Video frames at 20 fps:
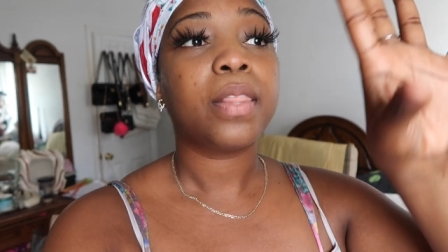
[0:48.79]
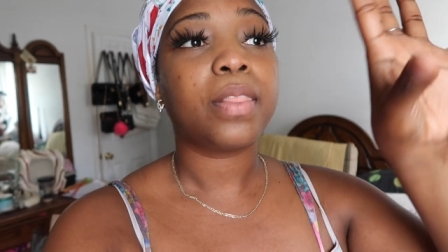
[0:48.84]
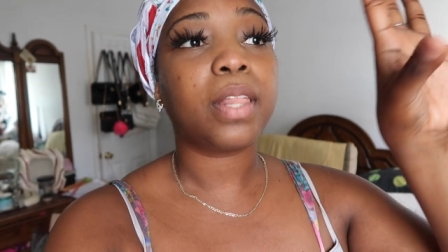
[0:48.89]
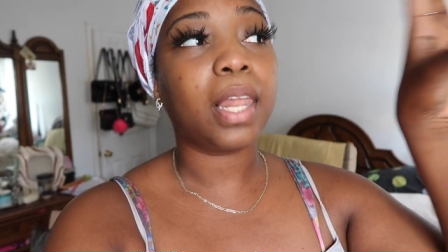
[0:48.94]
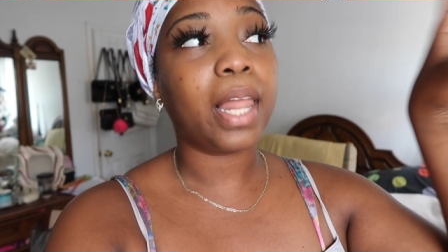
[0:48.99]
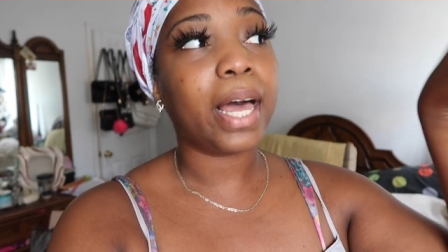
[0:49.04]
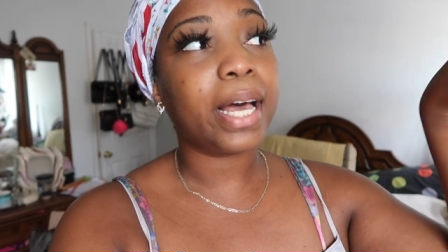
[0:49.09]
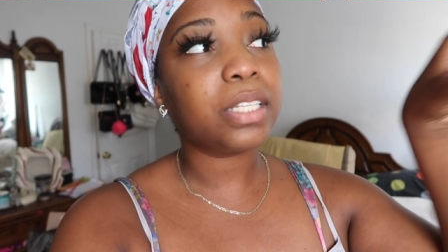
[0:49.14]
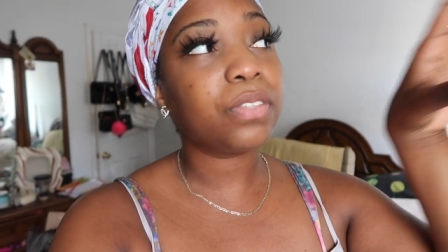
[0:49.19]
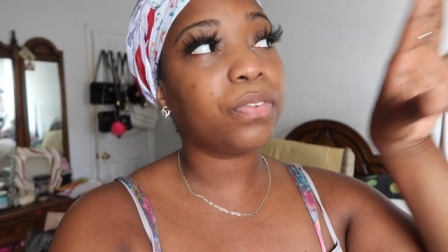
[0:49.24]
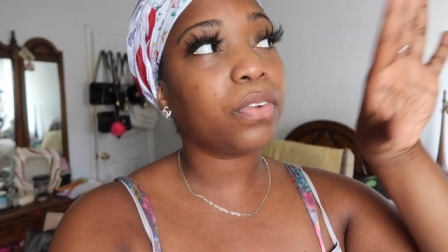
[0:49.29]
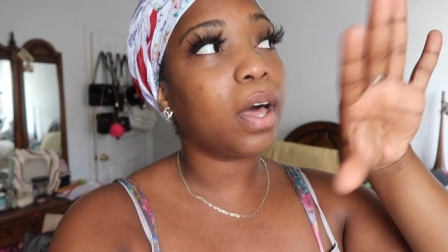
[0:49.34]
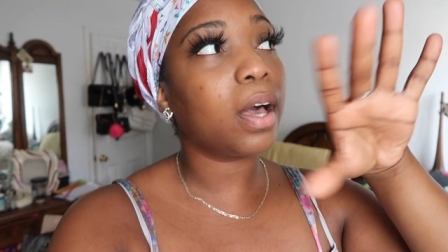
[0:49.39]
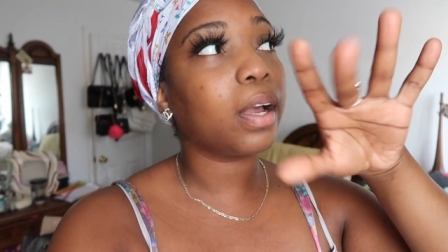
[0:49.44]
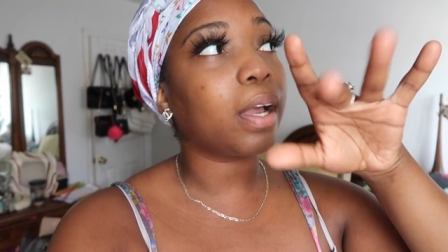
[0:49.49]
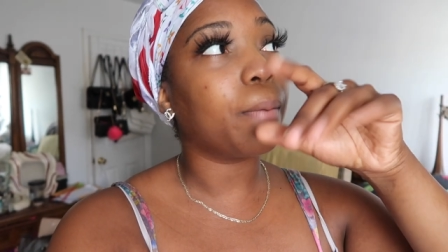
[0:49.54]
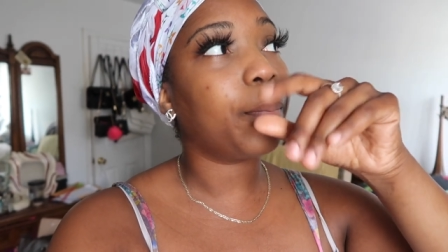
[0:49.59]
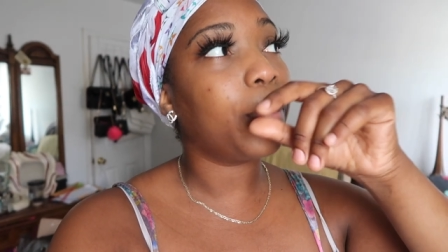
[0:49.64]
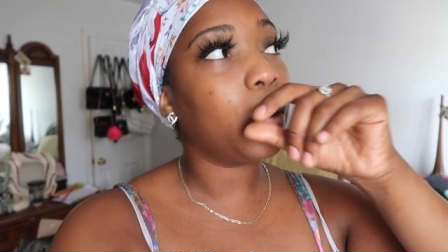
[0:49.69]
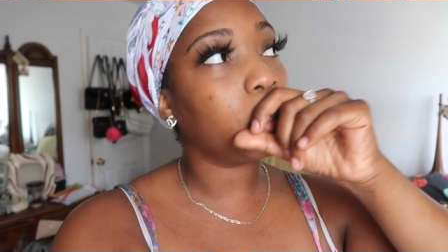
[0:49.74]
the last
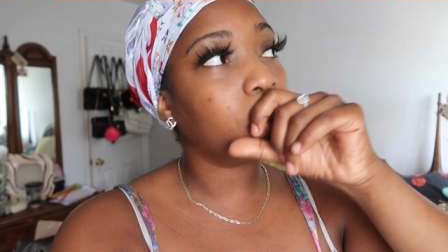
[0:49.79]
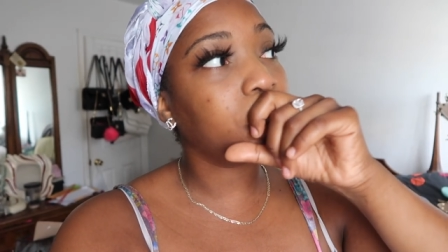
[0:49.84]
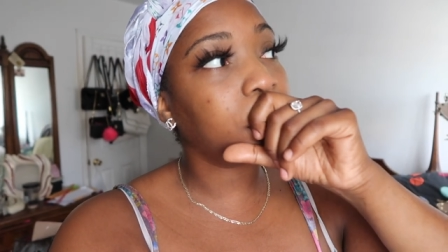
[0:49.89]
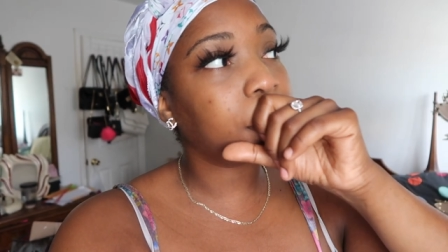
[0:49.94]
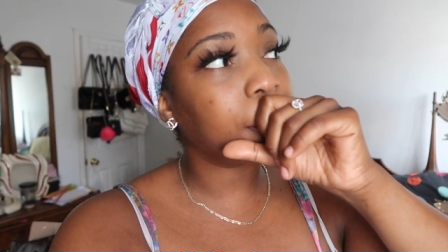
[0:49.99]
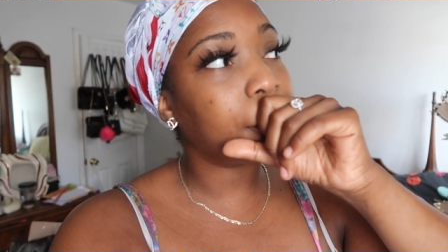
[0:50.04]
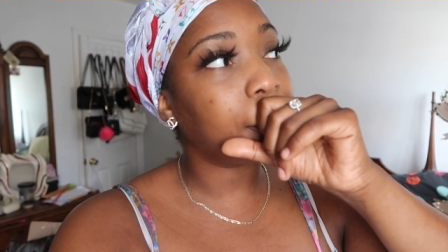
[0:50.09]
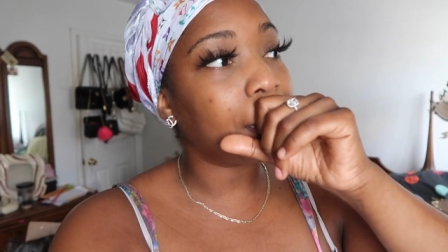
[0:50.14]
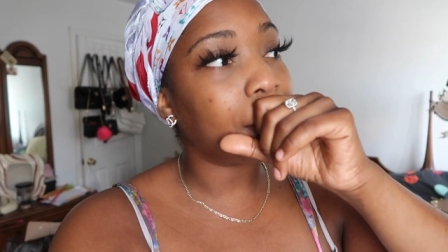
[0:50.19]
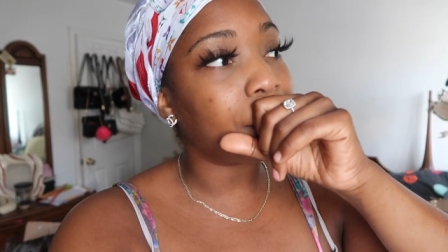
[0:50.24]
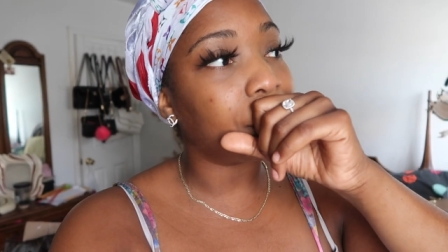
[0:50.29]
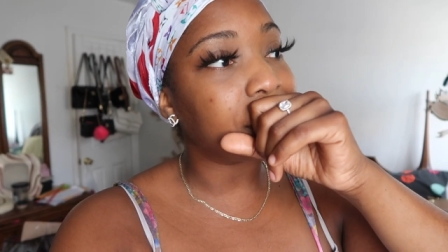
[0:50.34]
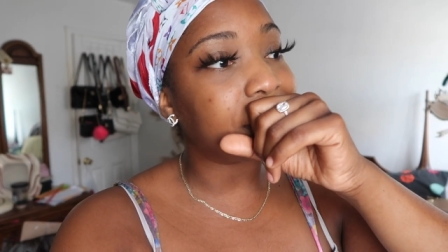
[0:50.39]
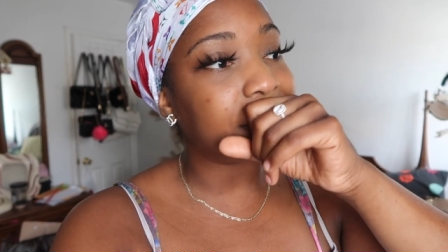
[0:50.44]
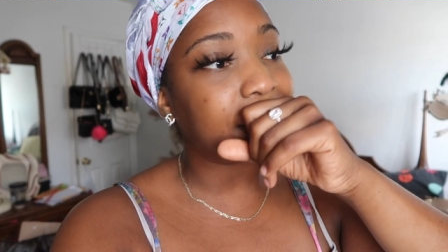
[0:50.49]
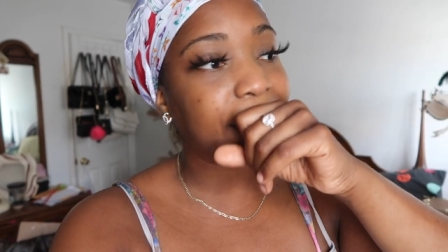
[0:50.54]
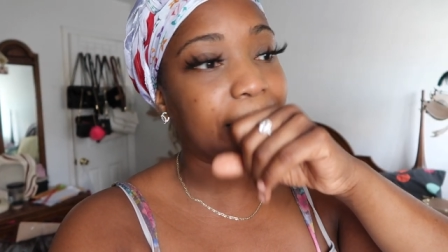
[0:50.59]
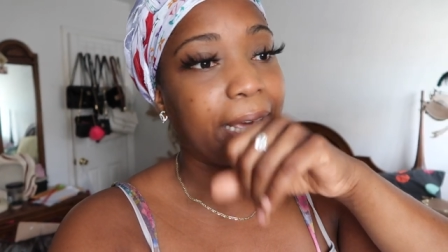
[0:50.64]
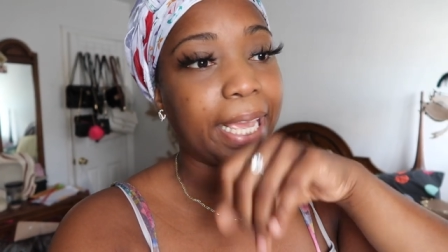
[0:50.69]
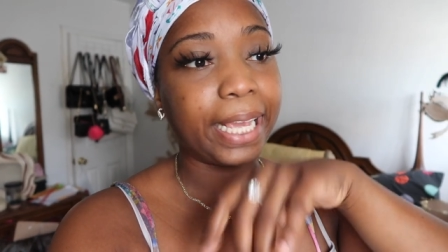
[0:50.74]
vlog i posted i was in